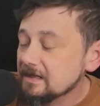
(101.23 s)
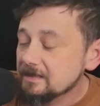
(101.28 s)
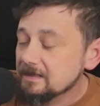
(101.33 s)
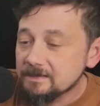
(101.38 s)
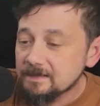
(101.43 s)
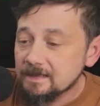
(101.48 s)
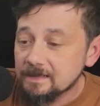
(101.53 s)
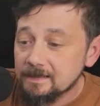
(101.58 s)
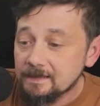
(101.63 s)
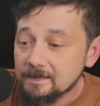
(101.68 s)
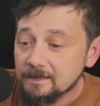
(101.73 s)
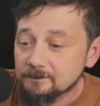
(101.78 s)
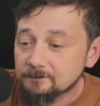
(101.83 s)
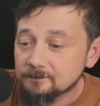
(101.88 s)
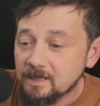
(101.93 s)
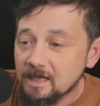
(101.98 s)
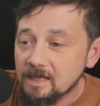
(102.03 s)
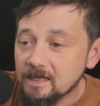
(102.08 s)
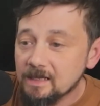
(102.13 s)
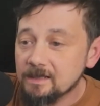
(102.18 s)
Yeah,
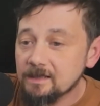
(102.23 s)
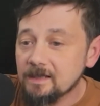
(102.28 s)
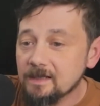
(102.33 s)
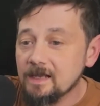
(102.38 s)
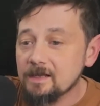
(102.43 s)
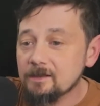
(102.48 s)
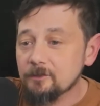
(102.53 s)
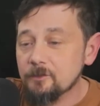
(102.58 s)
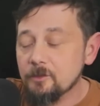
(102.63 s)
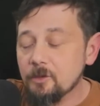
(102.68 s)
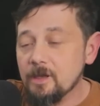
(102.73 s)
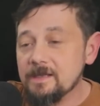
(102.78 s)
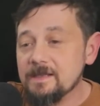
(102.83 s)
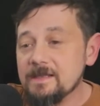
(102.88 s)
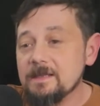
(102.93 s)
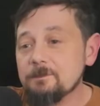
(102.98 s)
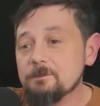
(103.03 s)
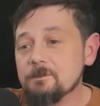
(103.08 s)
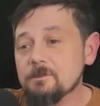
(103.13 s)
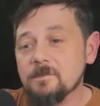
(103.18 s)
I don't know. I
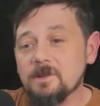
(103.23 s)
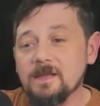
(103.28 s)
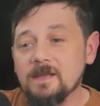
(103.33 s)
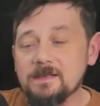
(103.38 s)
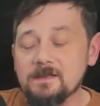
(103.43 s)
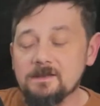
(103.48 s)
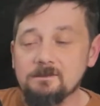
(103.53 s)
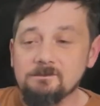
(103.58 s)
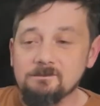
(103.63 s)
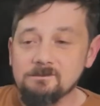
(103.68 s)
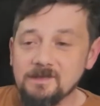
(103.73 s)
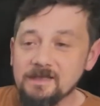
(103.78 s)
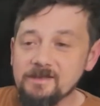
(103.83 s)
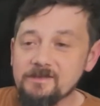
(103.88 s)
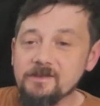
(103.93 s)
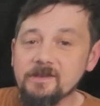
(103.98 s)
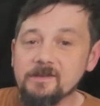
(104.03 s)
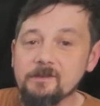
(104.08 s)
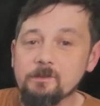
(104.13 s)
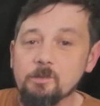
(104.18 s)
keep like
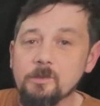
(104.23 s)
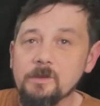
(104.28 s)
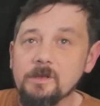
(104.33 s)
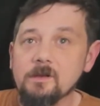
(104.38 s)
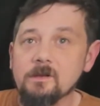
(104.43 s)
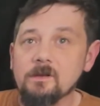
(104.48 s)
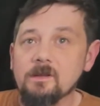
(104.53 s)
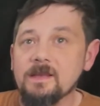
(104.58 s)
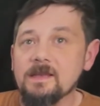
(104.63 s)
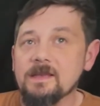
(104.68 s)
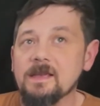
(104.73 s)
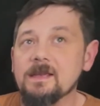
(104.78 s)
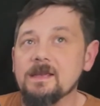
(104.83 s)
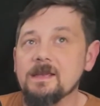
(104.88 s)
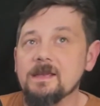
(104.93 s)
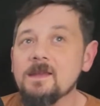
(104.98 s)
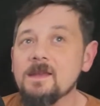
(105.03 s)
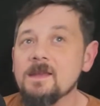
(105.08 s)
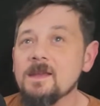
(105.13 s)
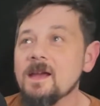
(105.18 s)
it's just weird. Like
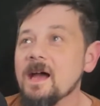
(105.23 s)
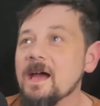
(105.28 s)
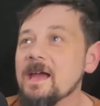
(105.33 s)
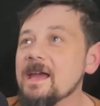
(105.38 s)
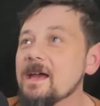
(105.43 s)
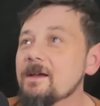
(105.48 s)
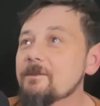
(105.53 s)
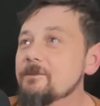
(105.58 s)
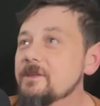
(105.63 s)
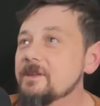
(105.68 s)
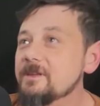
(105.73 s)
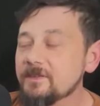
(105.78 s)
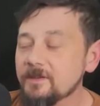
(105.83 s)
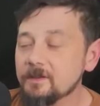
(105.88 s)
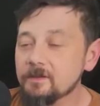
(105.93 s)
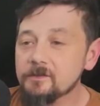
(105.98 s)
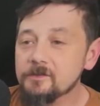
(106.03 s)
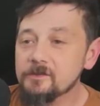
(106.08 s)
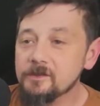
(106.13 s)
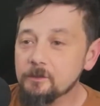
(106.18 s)
I have this
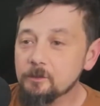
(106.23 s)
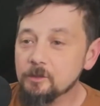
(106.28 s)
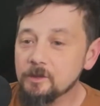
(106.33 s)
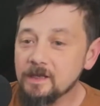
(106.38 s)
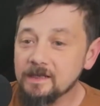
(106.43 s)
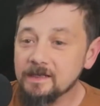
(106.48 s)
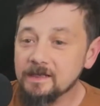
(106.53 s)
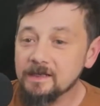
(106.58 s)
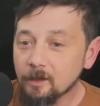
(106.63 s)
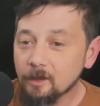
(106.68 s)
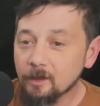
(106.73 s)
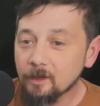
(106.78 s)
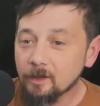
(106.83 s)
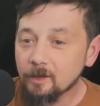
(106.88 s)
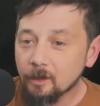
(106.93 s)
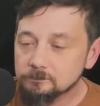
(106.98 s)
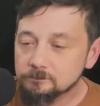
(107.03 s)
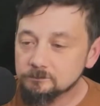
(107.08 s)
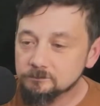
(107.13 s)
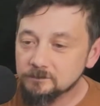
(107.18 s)
energy when I get
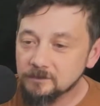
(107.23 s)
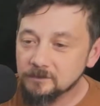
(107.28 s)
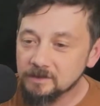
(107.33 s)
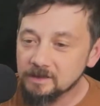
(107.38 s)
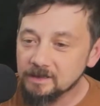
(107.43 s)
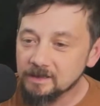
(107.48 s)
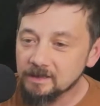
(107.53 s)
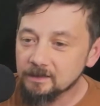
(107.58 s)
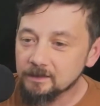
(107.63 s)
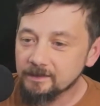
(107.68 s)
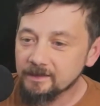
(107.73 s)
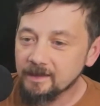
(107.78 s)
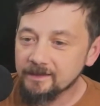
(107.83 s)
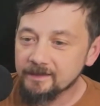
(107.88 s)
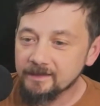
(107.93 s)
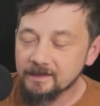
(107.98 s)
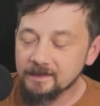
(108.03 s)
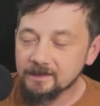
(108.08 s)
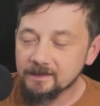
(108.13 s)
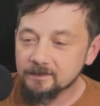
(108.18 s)
home, and I
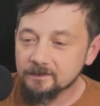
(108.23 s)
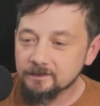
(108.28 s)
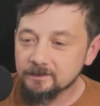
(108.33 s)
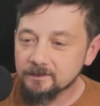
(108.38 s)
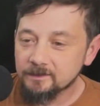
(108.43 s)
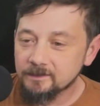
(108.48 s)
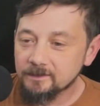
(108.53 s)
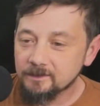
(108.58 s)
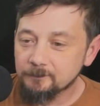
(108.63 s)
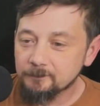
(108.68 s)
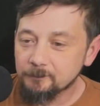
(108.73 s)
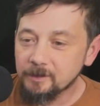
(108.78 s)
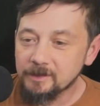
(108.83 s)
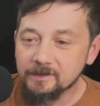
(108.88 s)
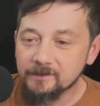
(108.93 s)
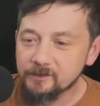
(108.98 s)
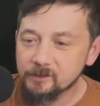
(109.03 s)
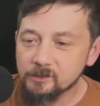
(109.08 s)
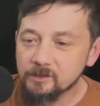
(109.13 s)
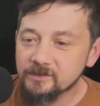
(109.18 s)
think, but
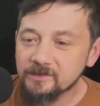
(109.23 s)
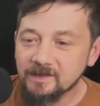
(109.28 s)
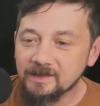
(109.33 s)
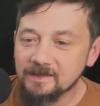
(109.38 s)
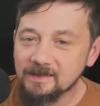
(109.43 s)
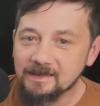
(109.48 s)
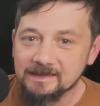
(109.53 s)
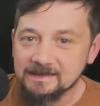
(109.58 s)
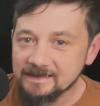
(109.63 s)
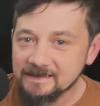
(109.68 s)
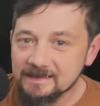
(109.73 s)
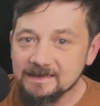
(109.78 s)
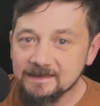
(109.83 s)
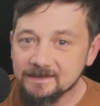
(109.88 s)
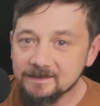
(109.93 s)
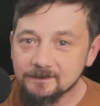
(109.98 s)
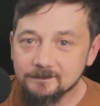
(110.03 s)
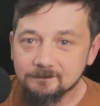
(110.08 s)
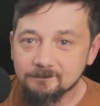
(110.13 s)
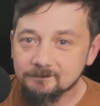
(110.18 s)
as soon as I like
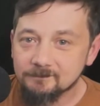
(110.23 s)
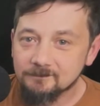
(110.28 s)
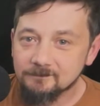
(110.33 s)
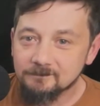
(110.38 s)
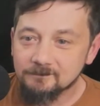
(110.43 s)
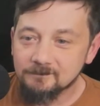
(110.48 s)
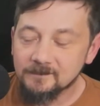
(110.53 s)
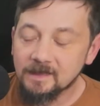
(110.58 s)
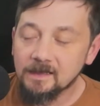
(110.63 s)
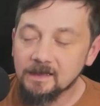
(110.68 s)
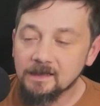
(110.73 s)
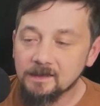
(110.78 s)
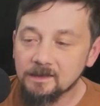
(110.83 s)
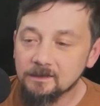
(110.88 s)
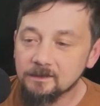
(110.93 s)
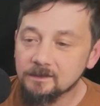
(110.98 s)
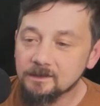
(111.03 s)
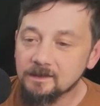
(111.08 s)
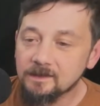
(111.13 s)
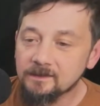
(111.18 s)
eat,
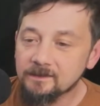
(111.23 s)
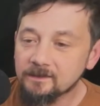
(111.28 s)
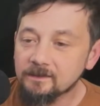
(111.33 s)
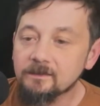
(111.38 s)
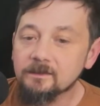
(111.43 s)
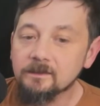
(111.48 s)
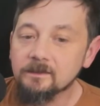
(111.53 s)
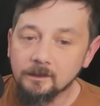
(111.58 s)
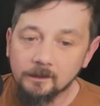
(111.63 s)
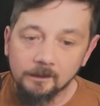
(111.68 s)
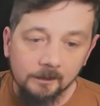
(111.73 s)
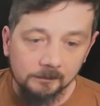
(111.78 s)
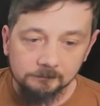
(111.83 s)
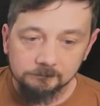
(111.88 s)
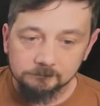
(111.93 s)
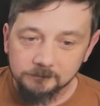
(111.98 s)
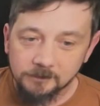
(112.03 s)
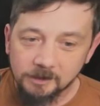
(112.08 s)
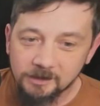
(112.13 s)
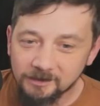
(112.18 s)
then it's just gone.